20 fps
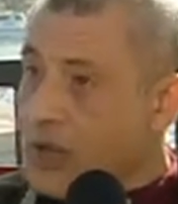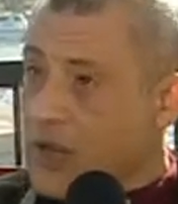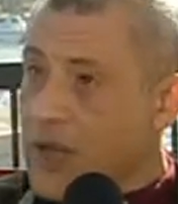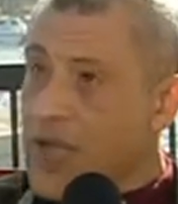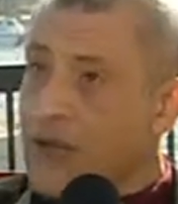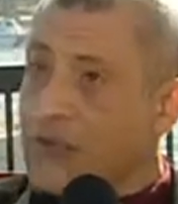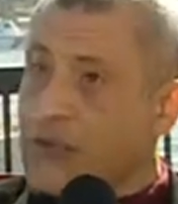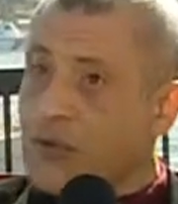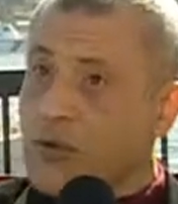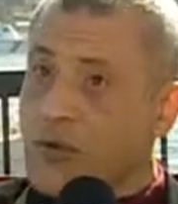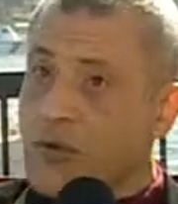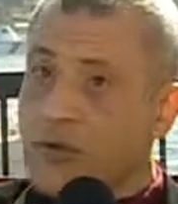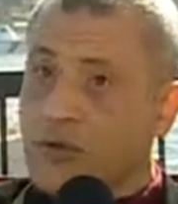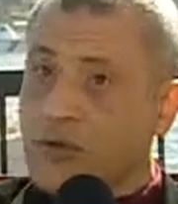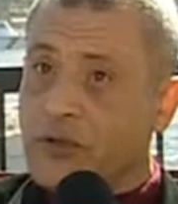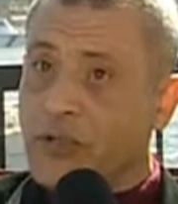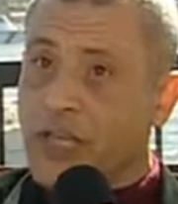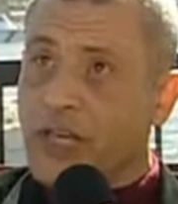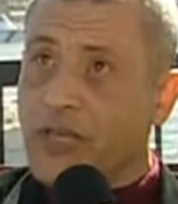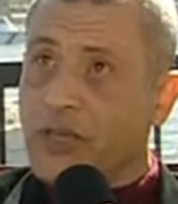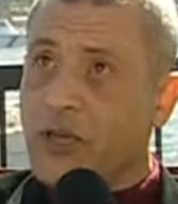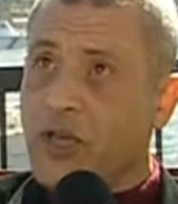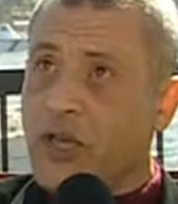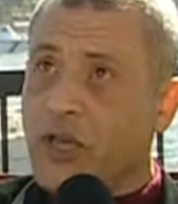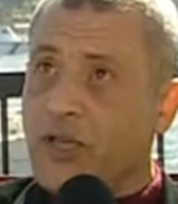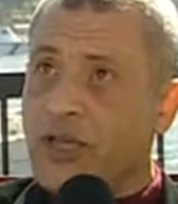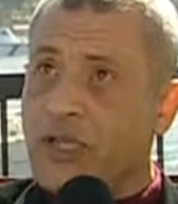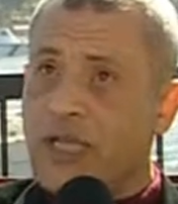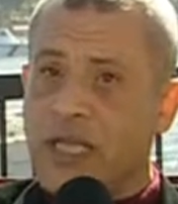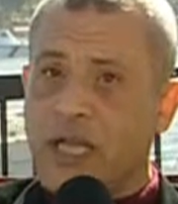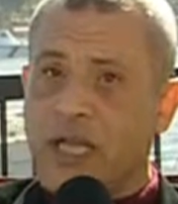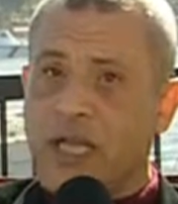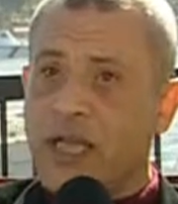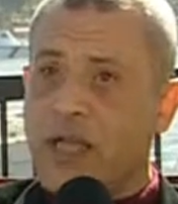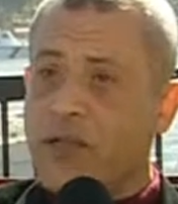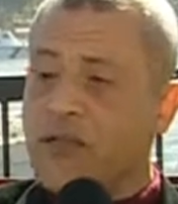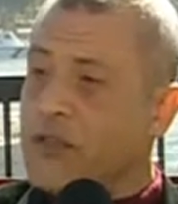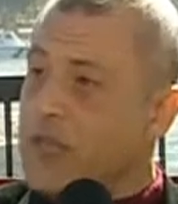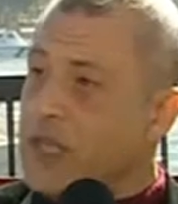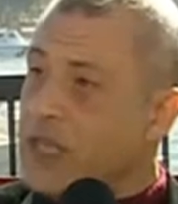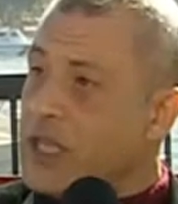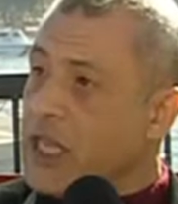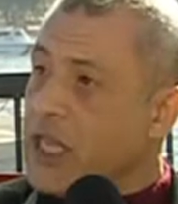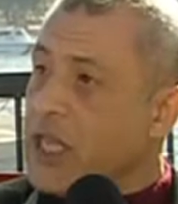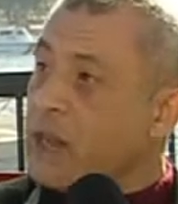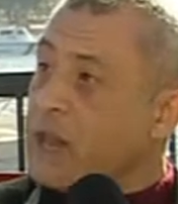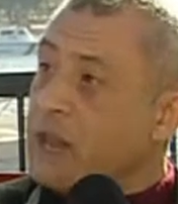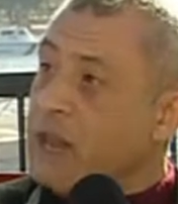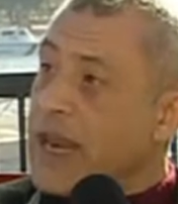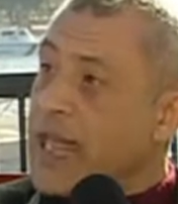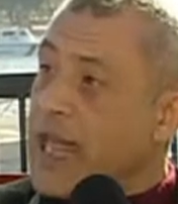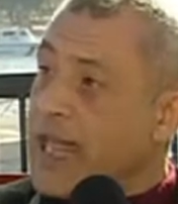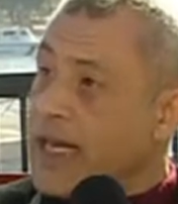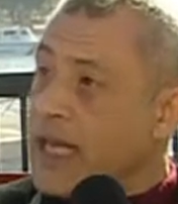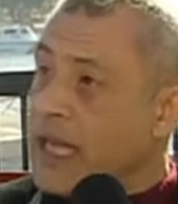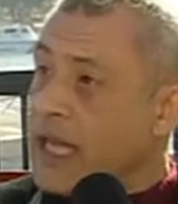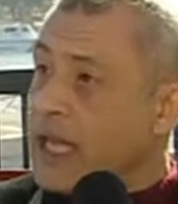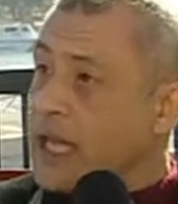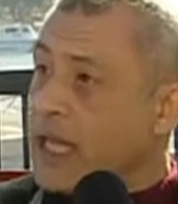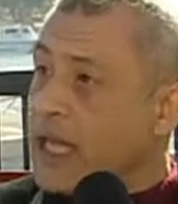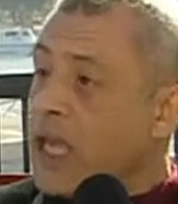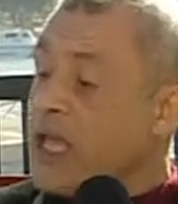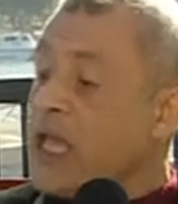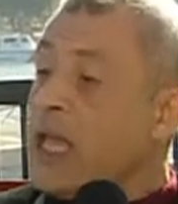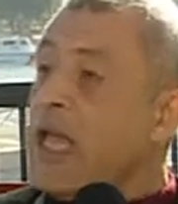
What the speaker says: We have to continue on thinking, planning,